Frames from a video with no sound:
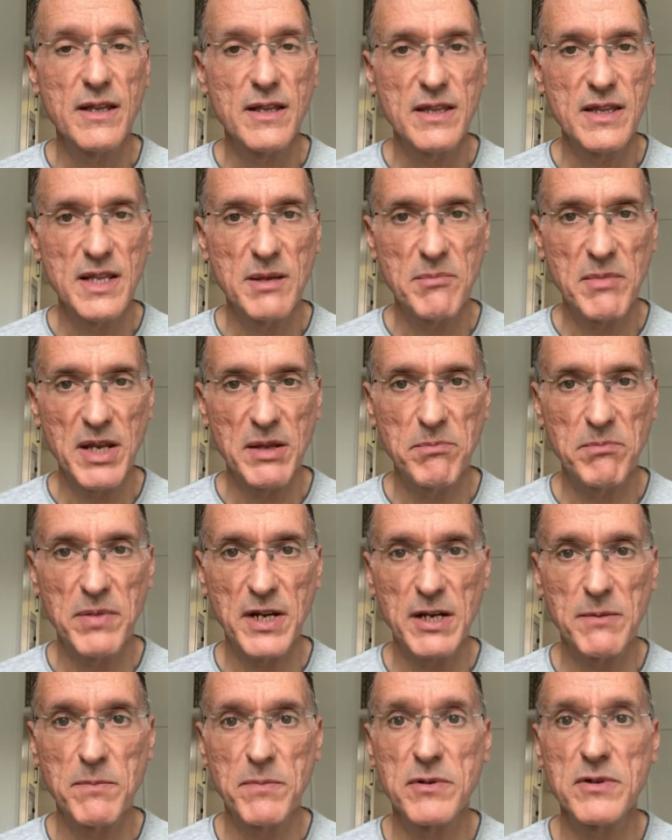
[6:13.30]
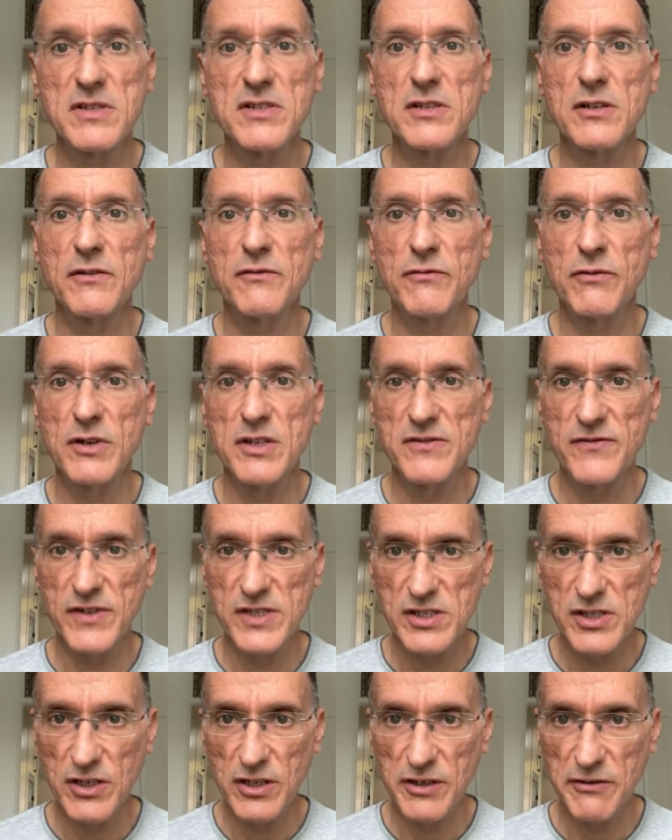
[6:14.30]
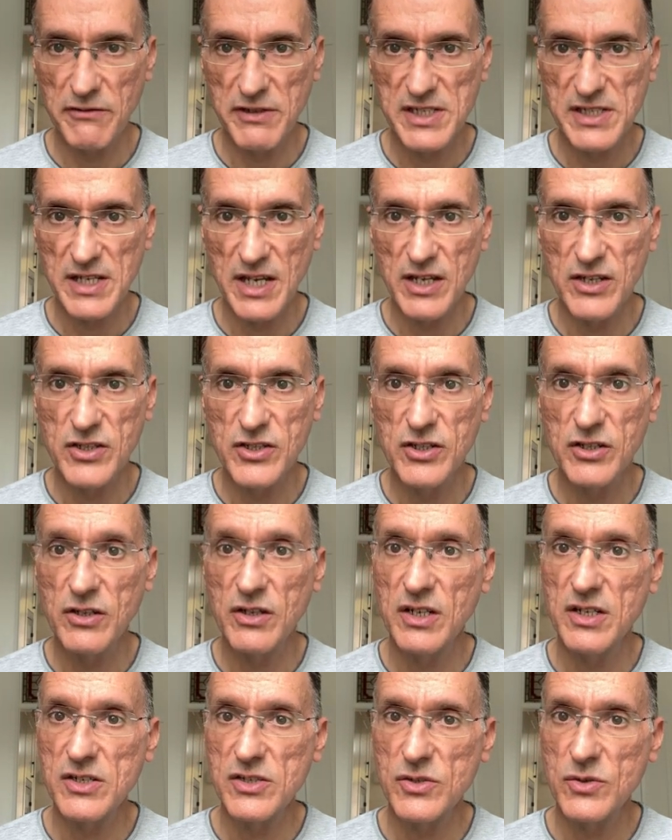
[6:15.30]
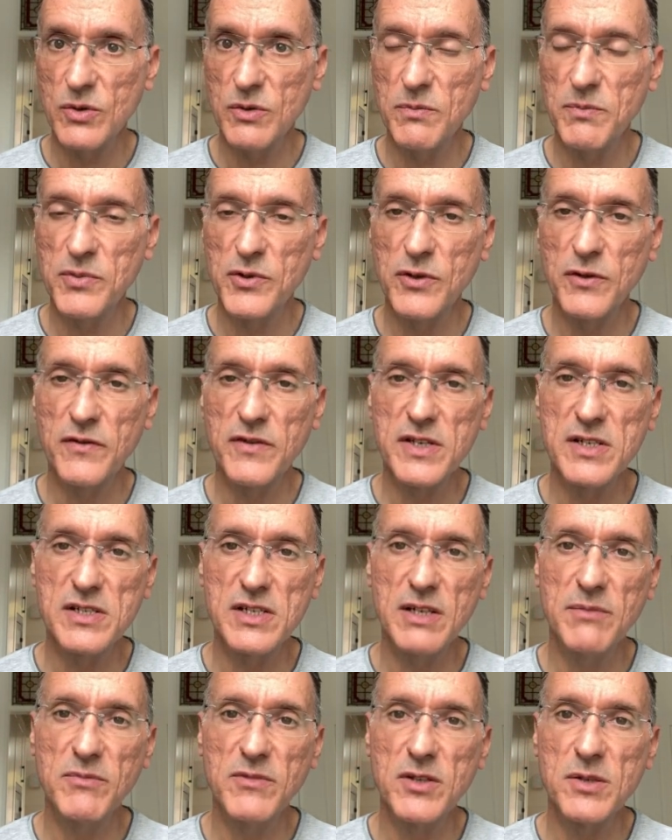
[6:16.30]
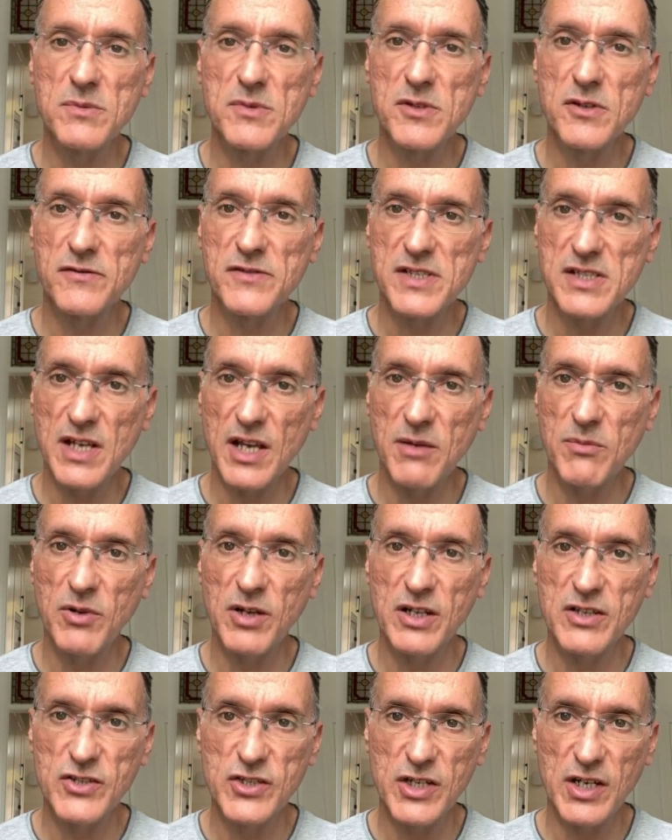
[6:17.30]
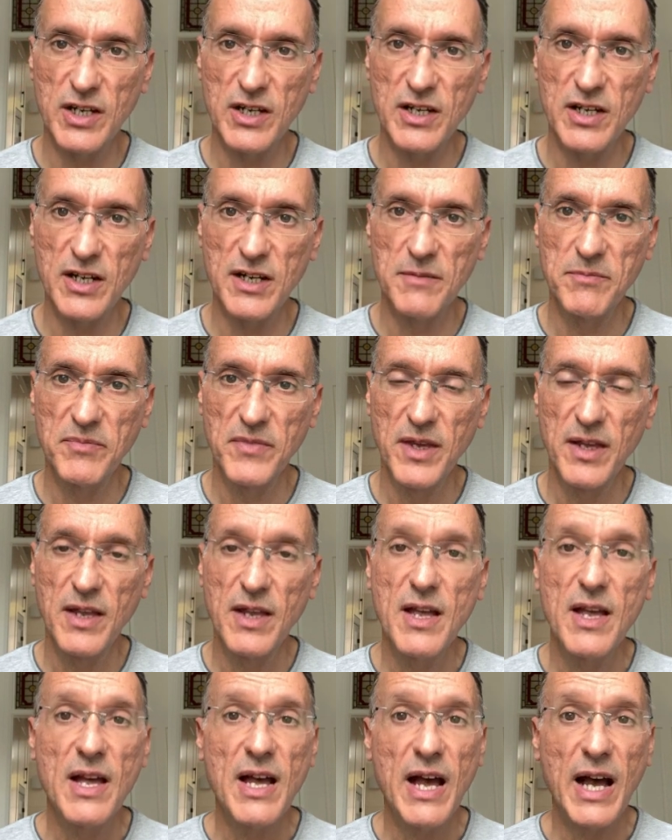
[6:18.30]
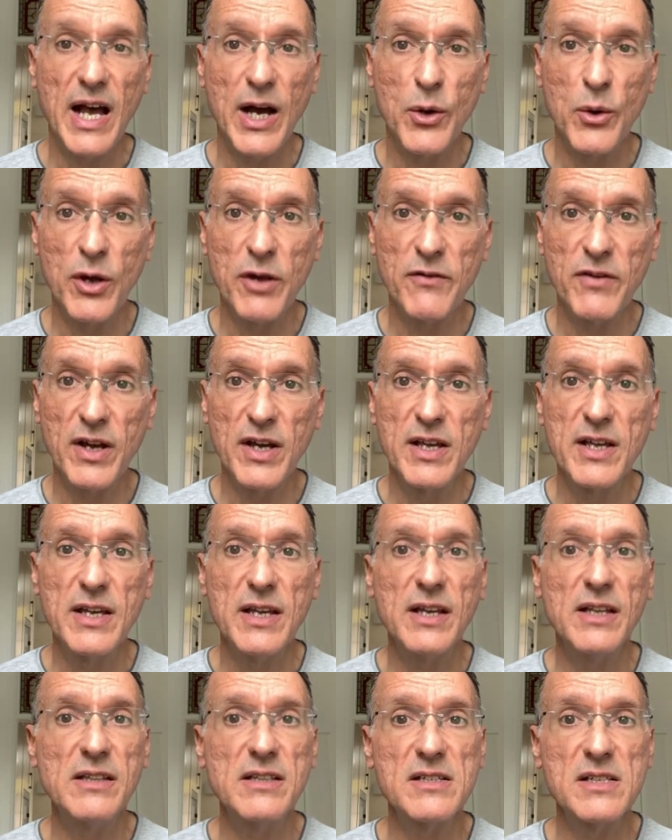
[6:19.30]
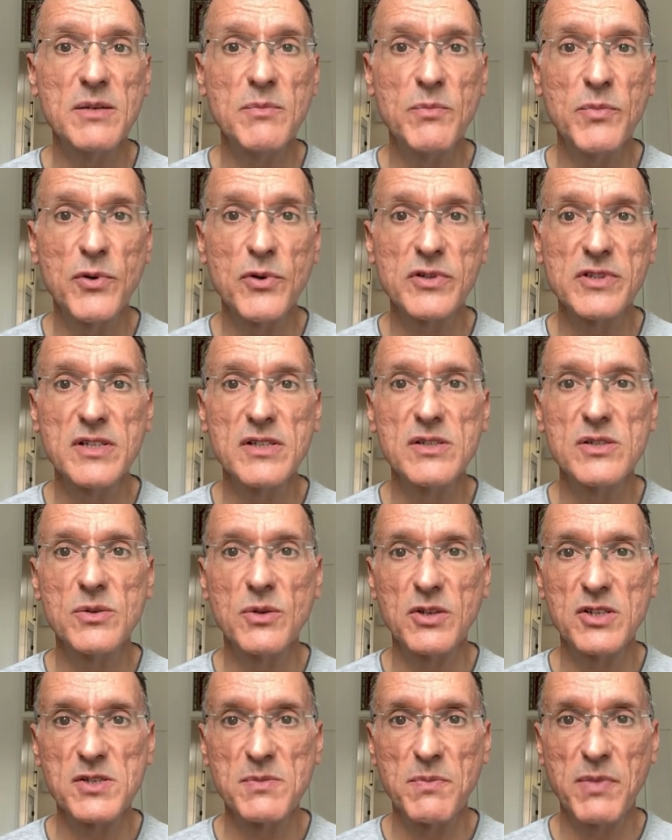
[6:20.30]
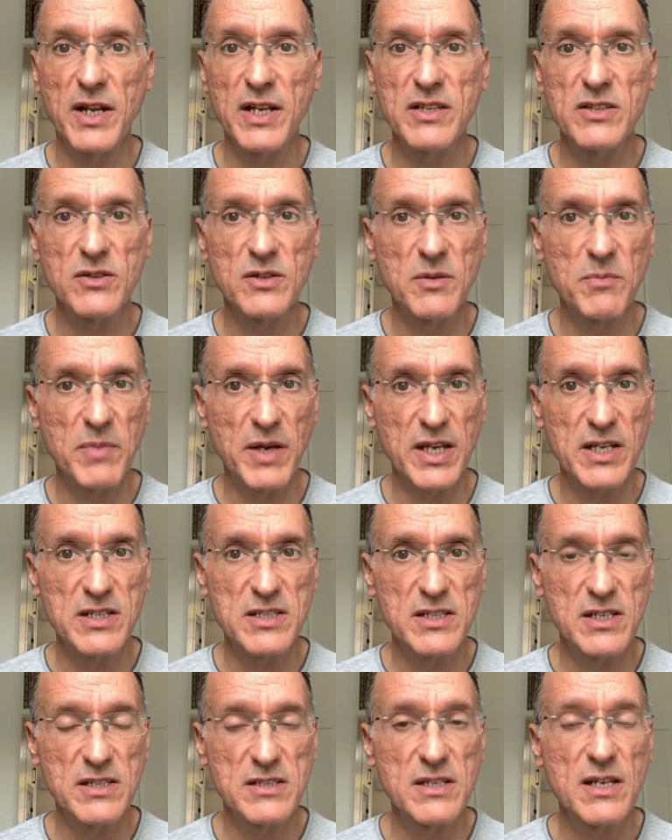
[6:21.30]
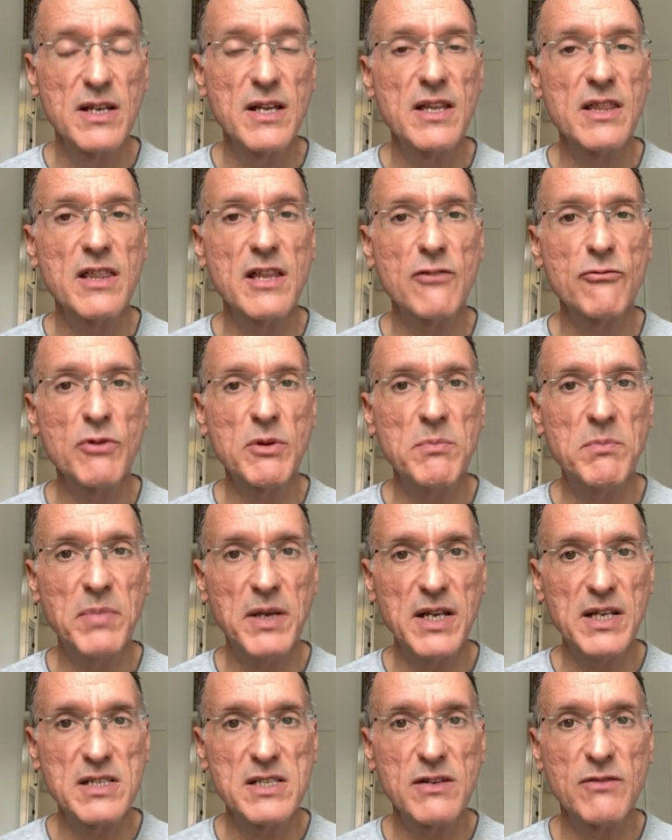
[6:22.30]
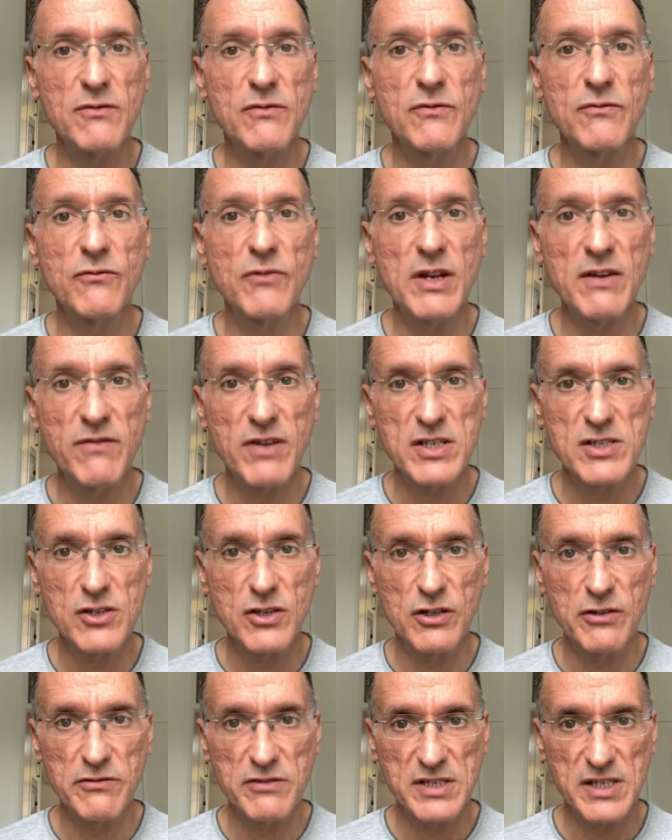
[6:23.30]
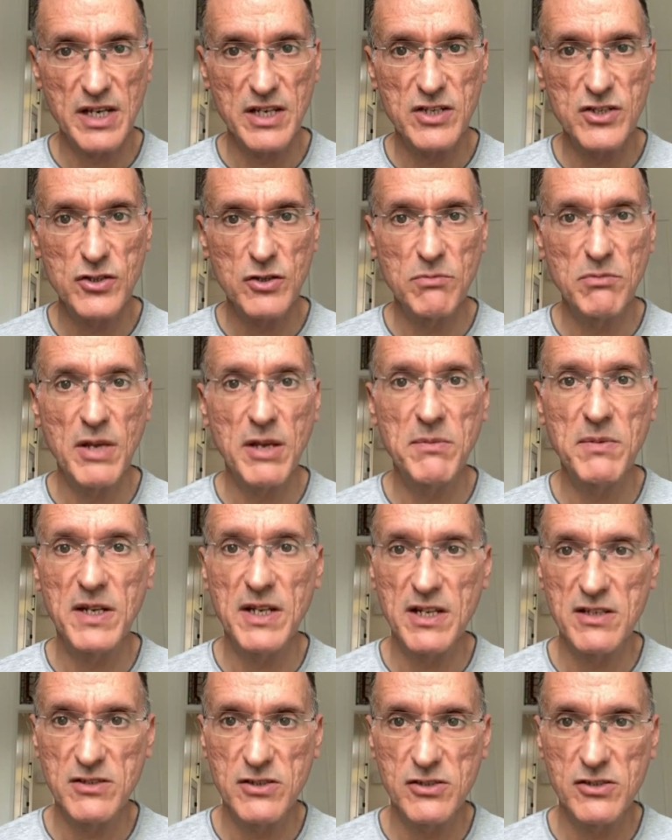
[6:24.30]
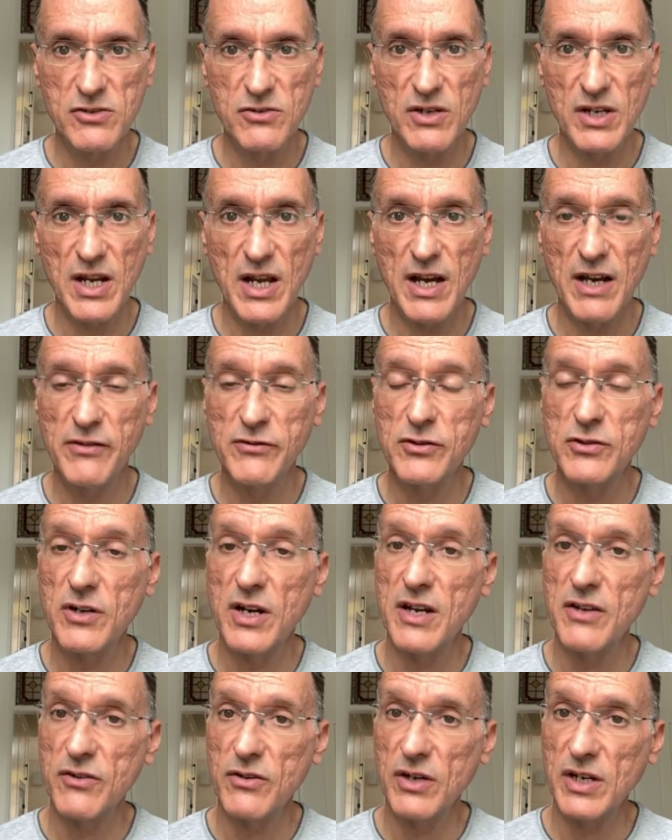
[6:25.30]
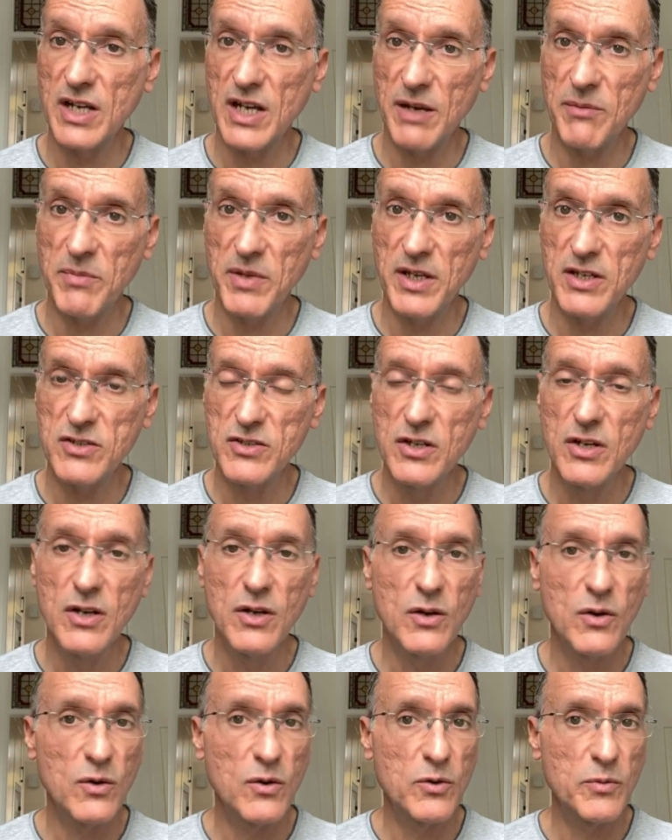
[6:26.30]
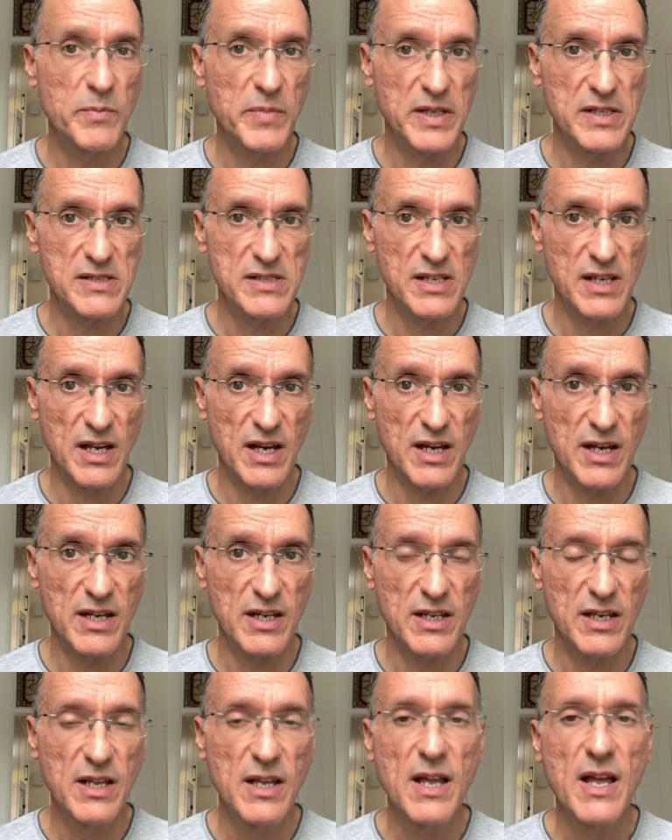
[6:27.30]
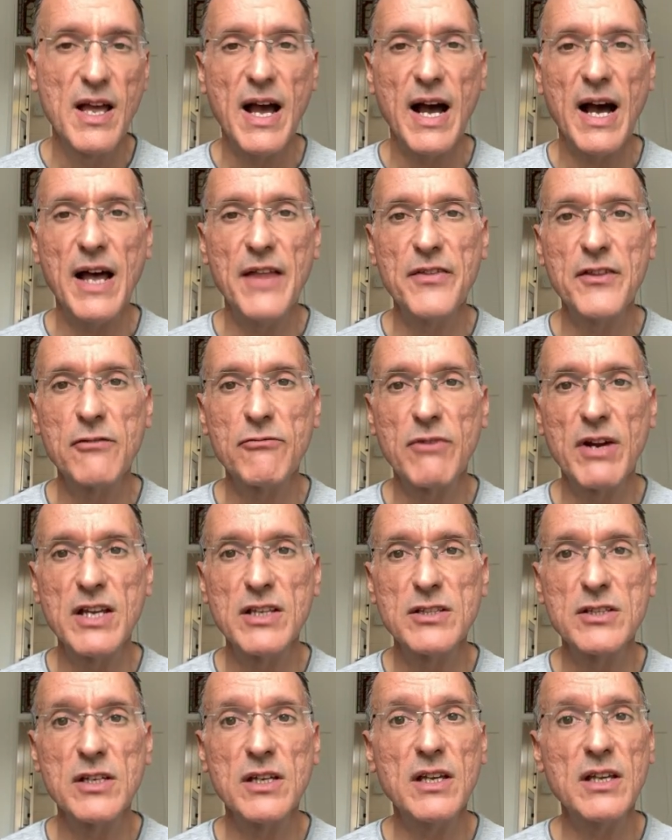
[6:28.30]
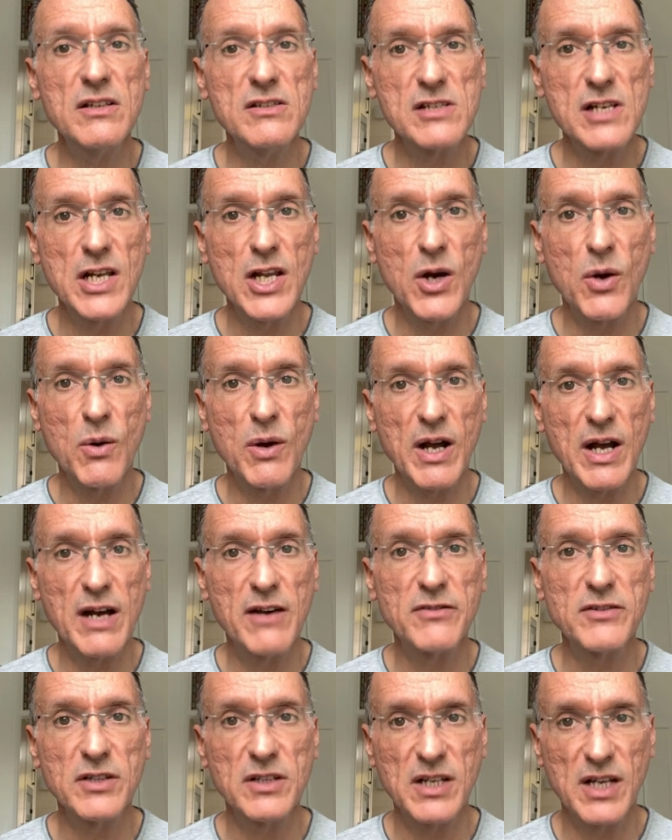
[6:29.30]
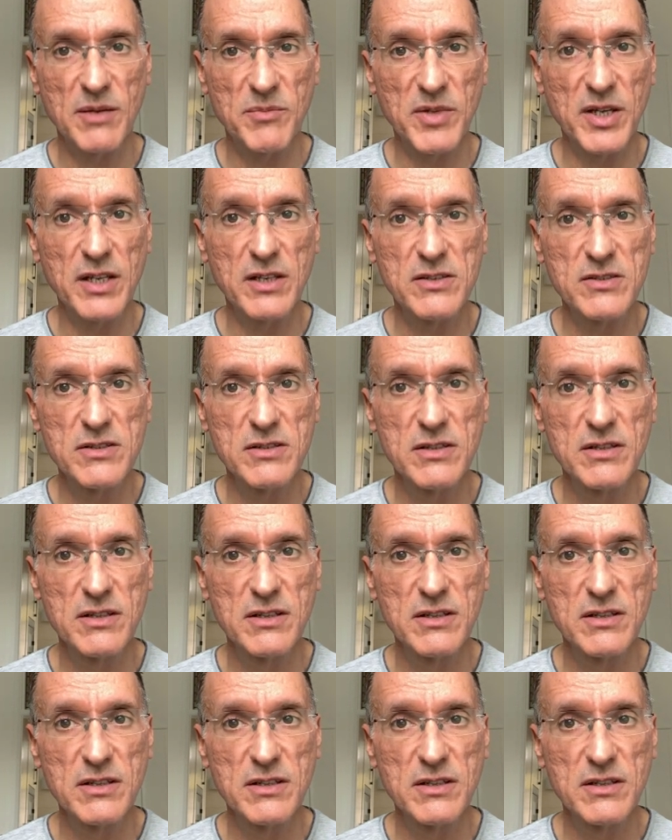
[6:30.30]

The main purpose of revascularization is to improve the symptoms of stable angina. However, it is important to explain to the patient that repeat revascularization may be necessary after either a CABG or PCI, and the rate is lower after CABG.